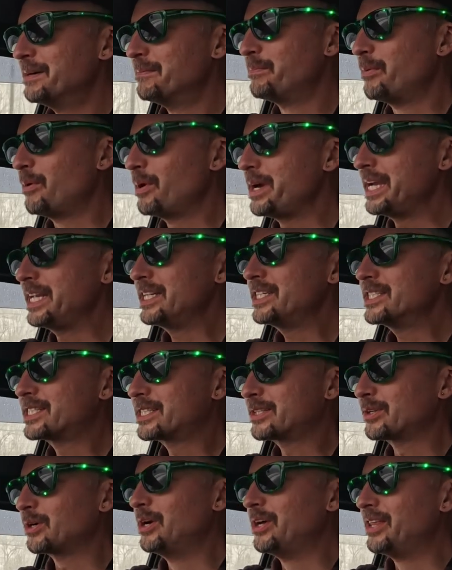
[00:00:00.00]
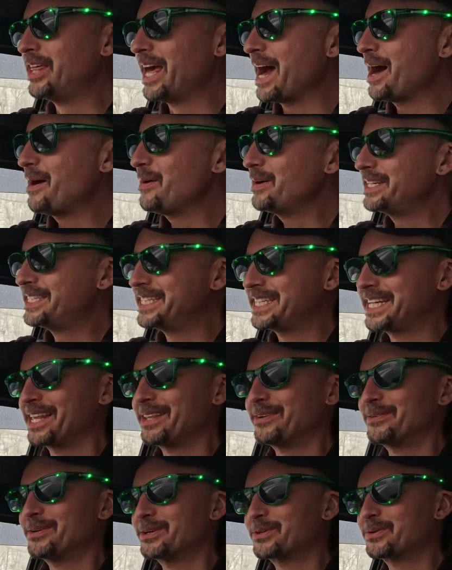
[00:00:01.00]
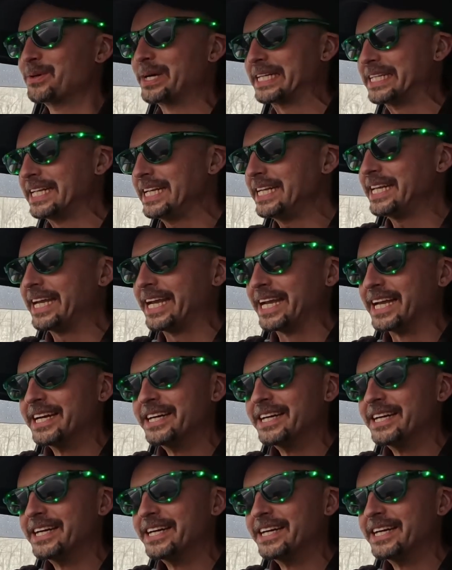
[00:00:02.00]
boy, he just threw it together real quick, didn't he?